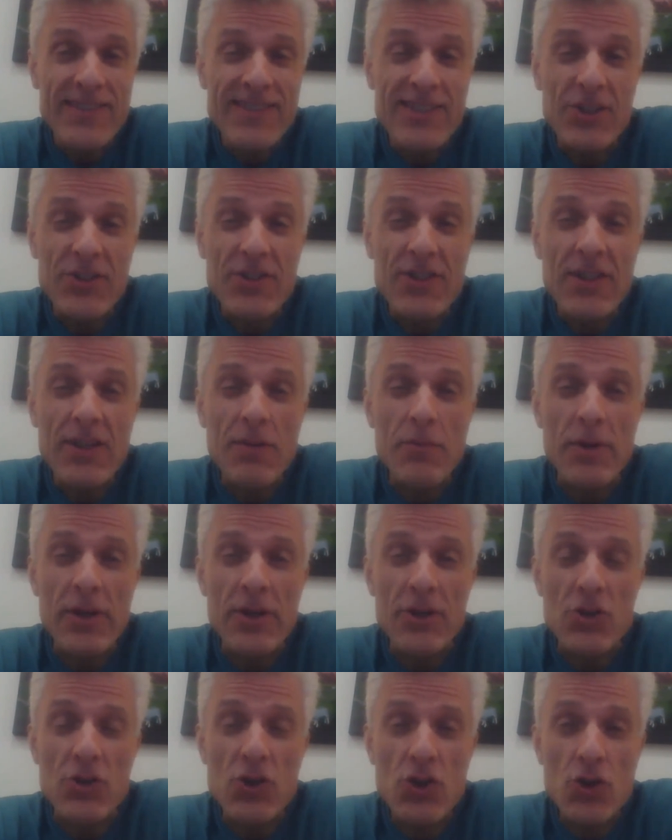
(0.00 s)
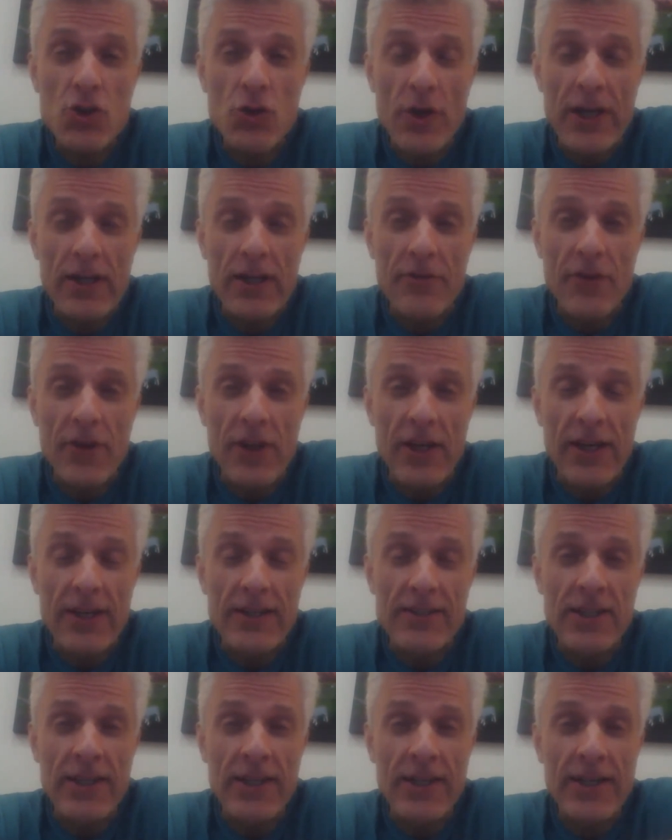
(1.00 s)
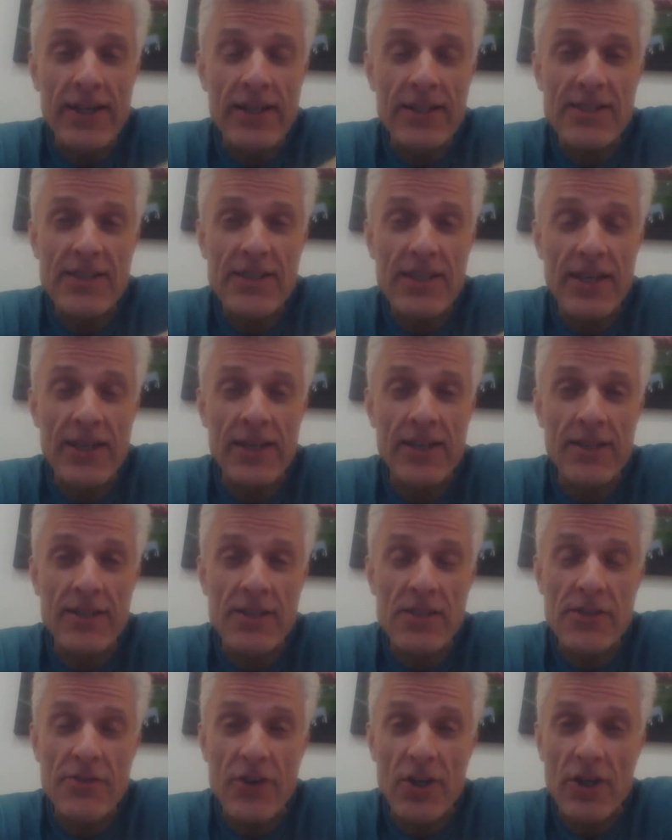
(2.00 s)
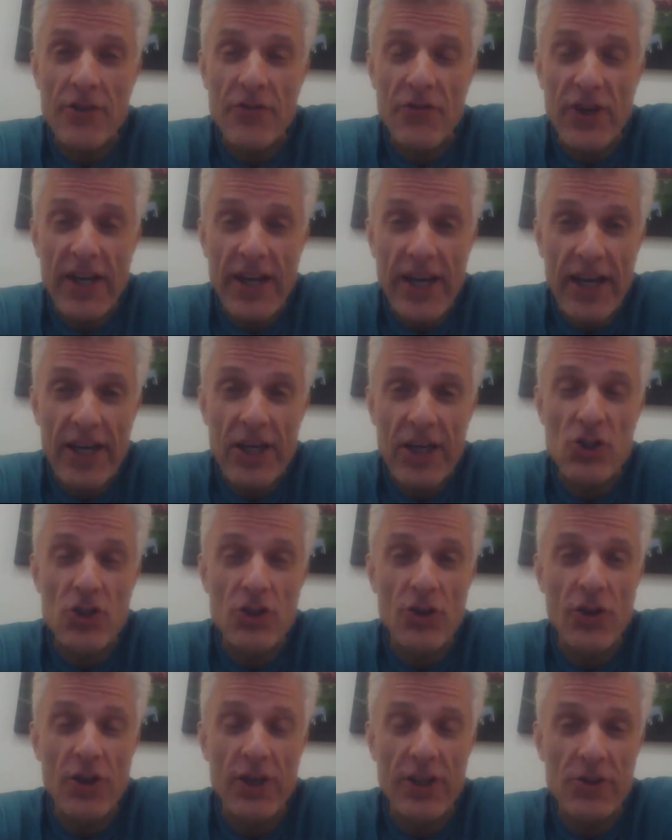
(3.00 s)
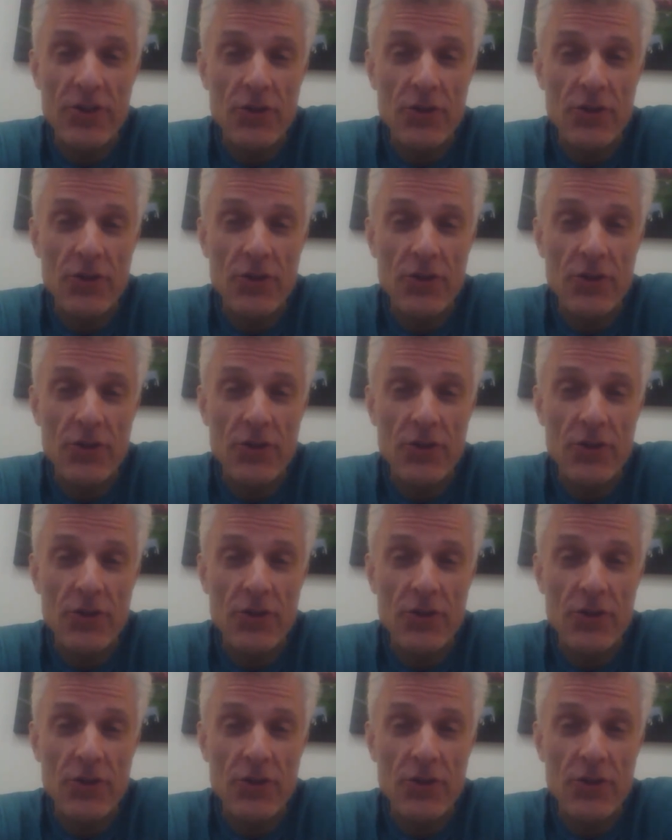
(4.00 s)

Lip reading: Just an administrative thing. It's like an attendance verification thing.